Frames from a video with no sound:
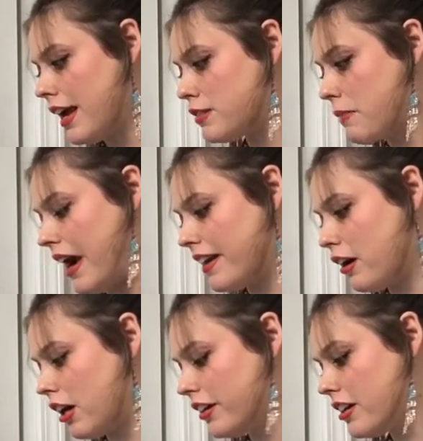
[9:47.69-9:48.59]
It's
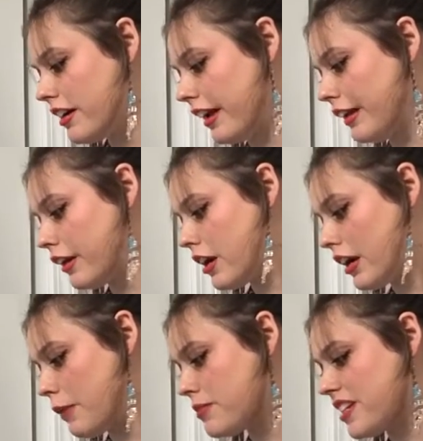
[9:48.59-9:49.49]
mighty hard cooking to
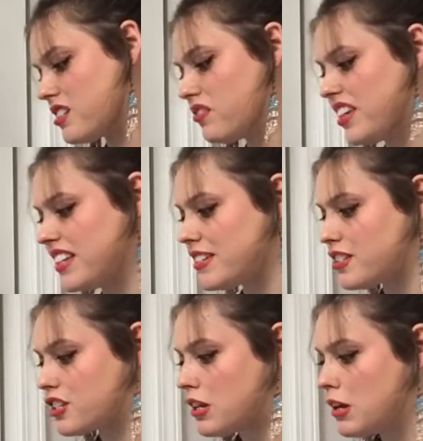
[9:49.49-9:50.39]
cook up such
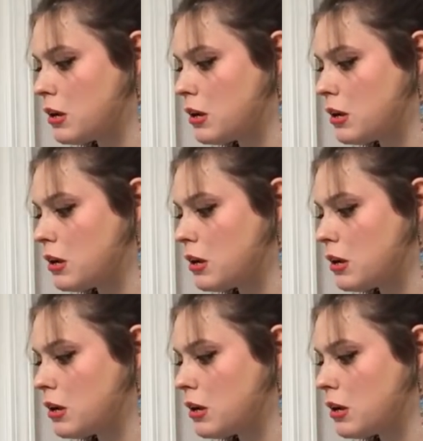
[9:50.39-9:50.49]
feasts,